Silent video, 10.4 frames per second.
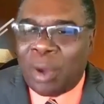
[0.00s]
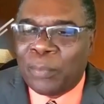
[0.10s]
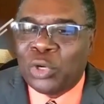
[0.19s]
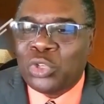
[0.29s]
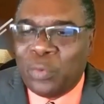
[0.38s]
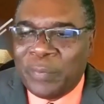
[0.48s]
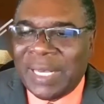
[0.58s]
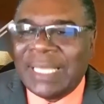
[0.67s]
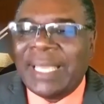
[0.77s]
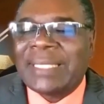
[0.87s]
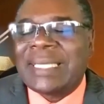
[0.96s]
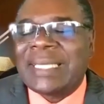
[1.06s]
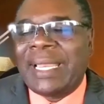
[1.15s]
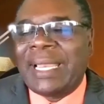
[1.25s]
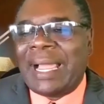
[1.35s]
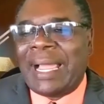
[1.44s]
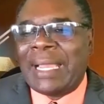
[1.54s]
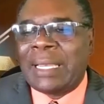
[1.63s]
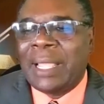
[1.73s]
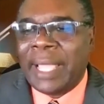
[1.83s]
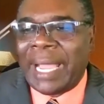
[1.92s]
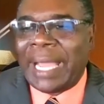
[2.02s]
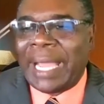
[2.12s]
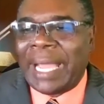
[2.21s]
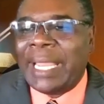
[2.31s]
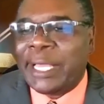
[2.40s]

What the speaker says: is humbled, humiliated, and